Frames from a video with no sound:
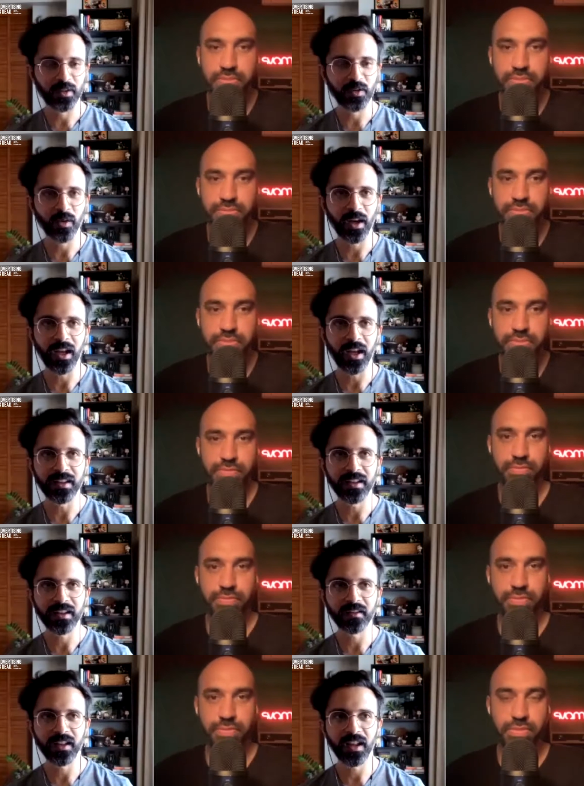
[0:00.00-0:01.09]
Speaker 1: so I, I think
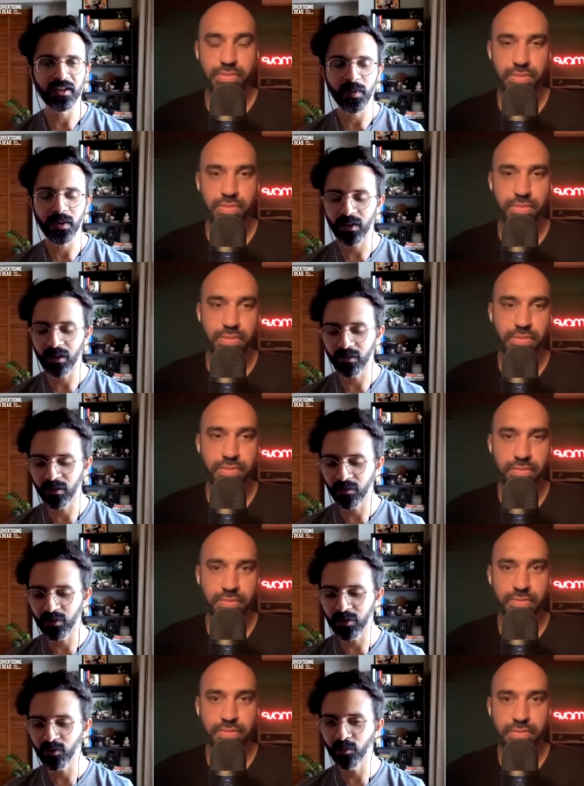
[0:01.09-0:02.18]
even that space, like
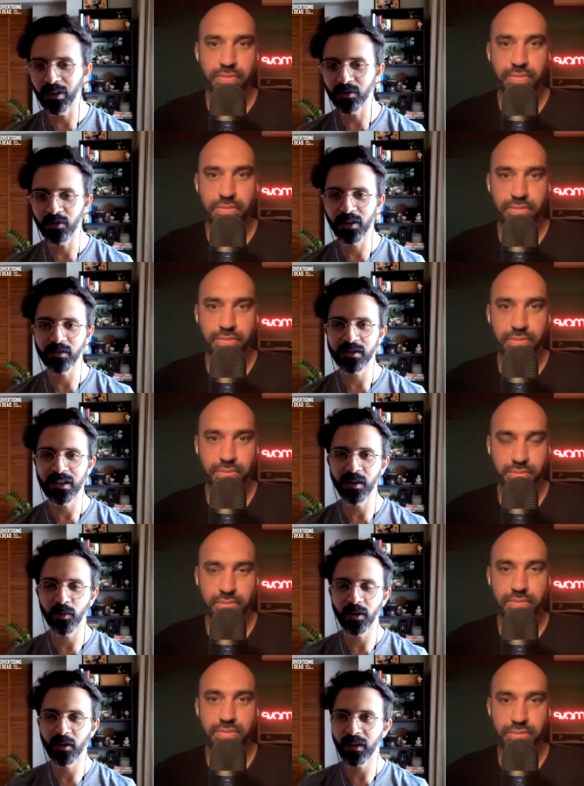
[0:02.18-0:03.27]
since you mentioned it, I was thinking
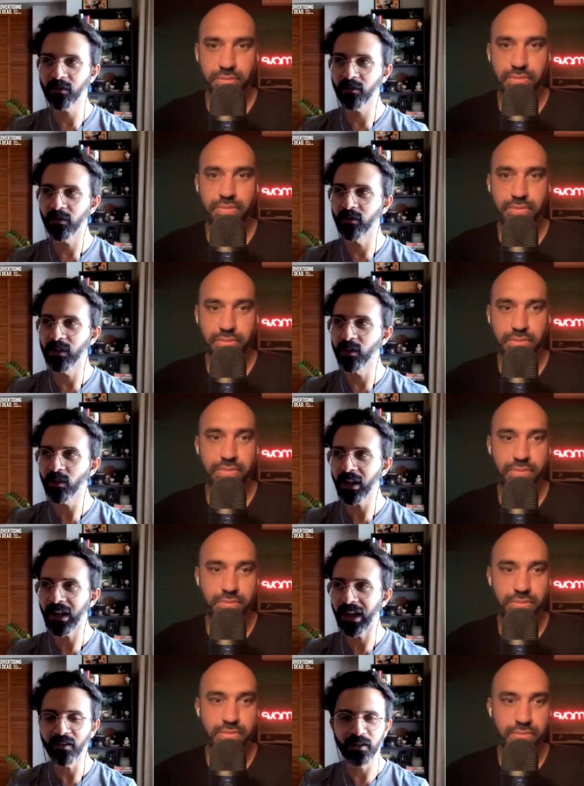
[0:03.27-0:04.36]
about the fact that we don't
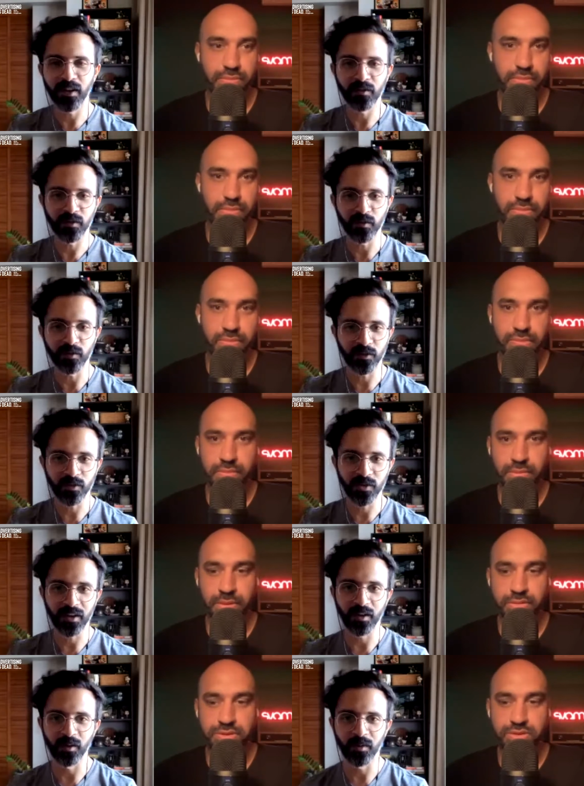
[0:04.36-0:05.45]
have enough of those
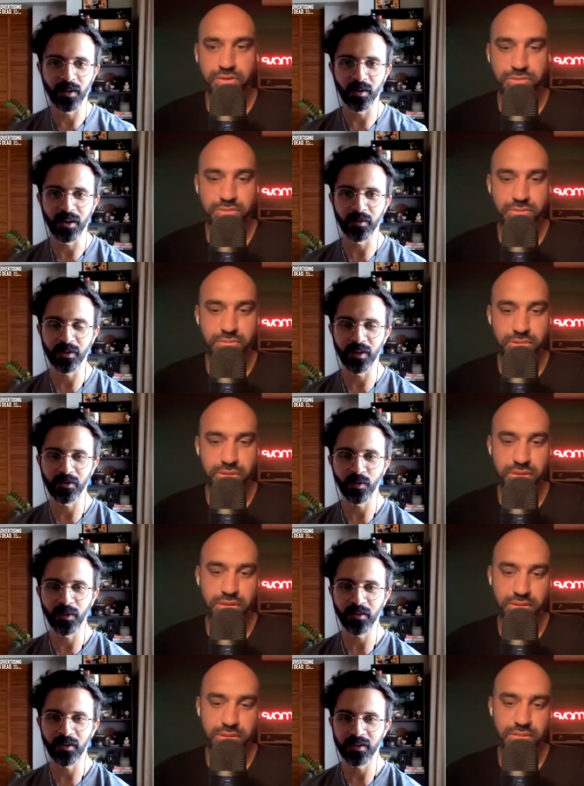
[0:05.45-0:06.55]
uh,
Speaker 2: so, in, in so
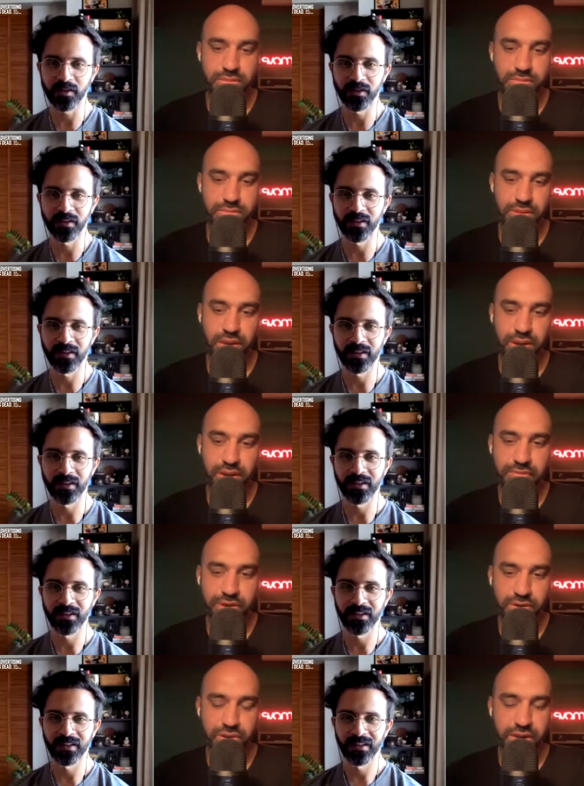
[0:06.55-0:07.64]
many ways. Yeah, and
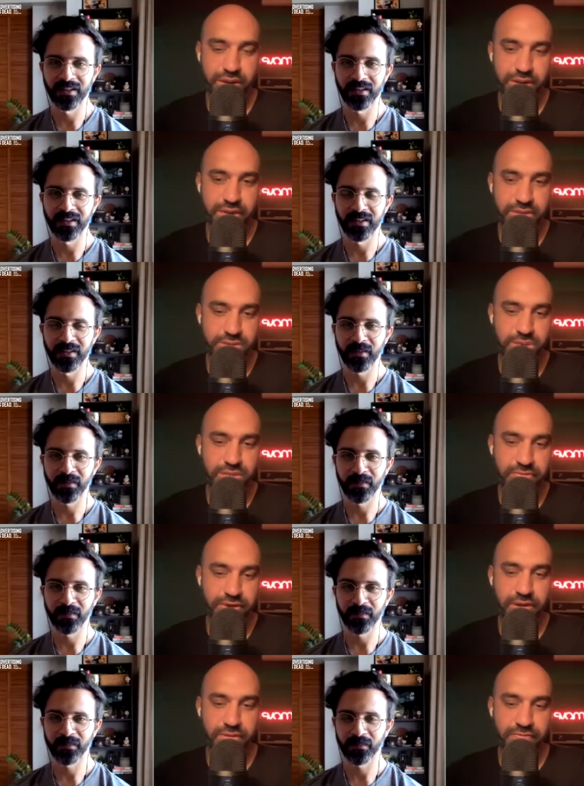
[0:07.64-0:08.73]
we're looking at energy in a
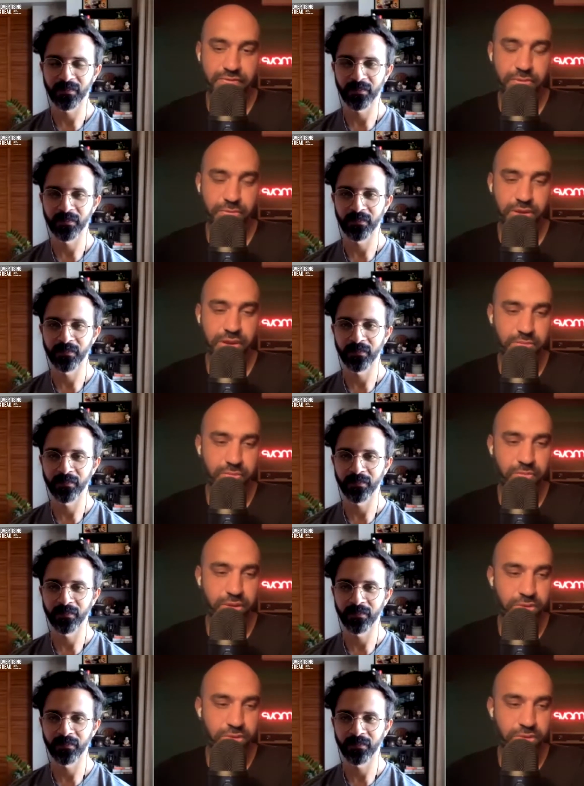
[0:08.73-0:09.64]
very different way. We